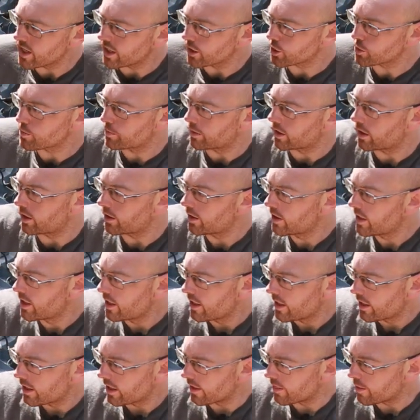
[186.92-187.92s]
dash bar
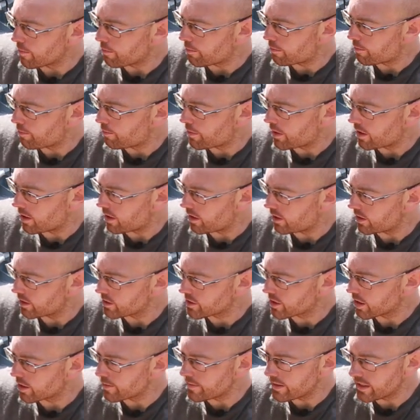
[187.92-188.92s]
and the bar
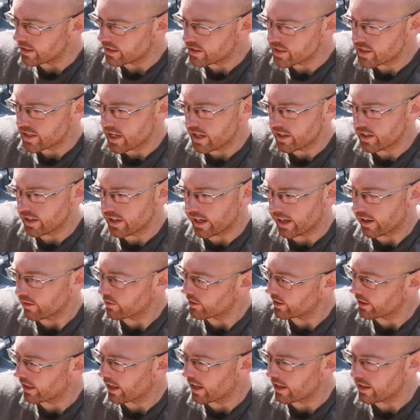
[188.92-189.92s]
is going to be extended
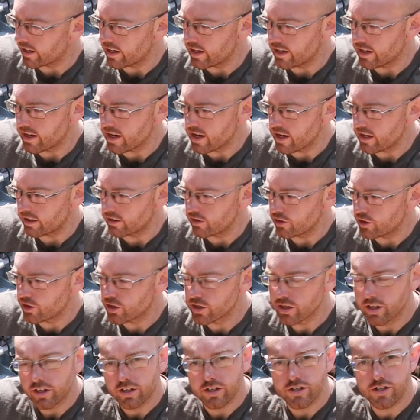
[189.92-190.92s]
out again in
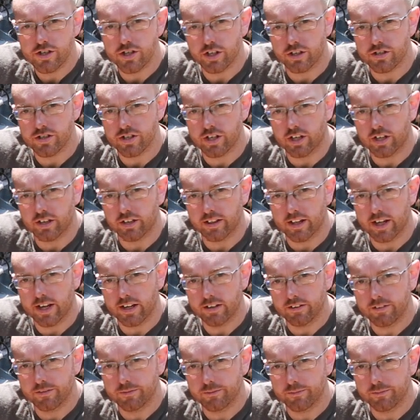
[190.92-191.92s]
inch just like that.